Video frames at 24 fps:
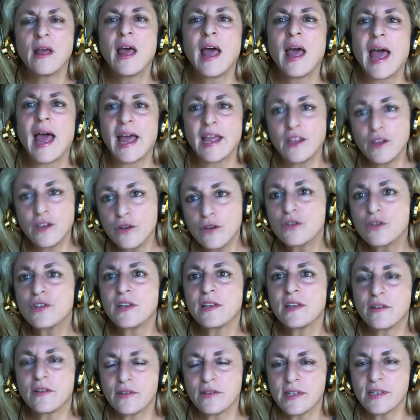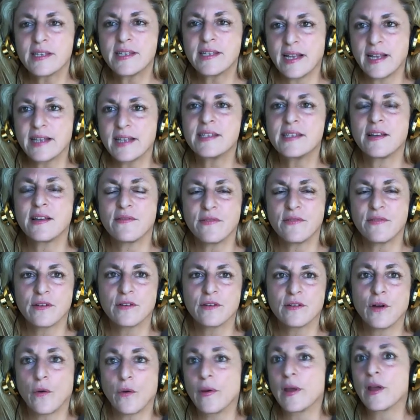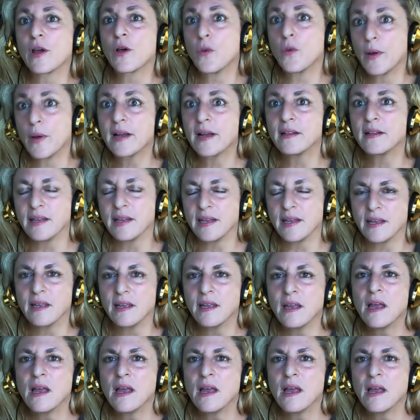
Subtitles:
Okay. And usually there's a sense of they're going quickly.